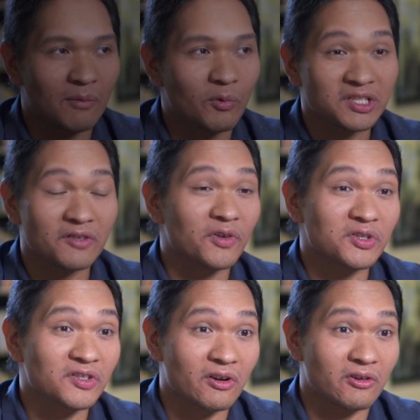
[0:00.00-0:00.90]
When she first
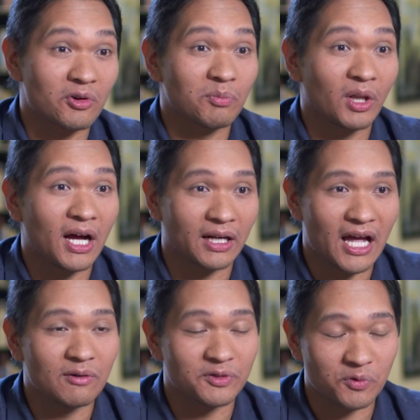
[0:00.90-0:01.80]
started her blog,
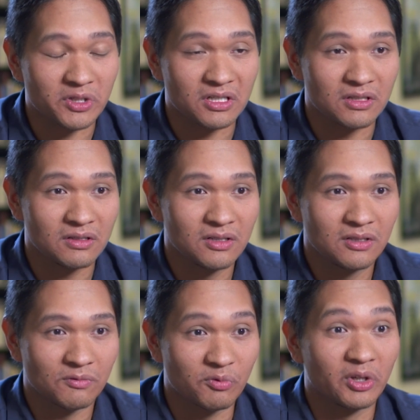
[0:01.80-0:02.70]
that was really,
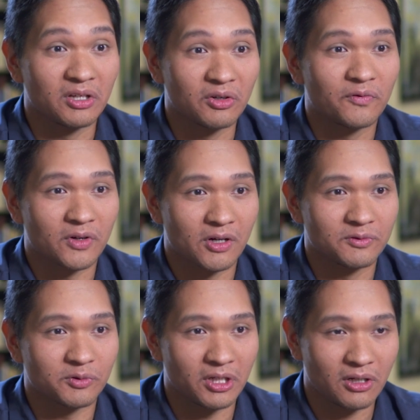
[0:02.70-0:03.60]
really good for her. It
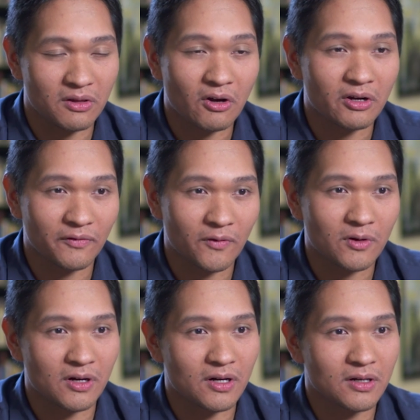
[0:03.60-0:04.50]
was really cathartic for
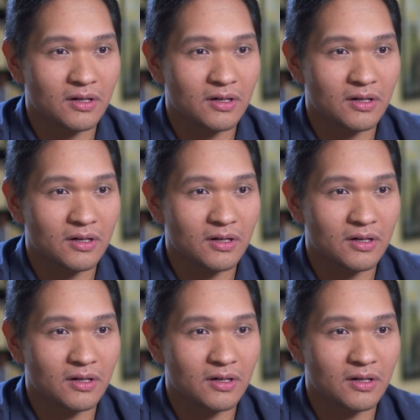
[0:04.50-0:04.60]
her.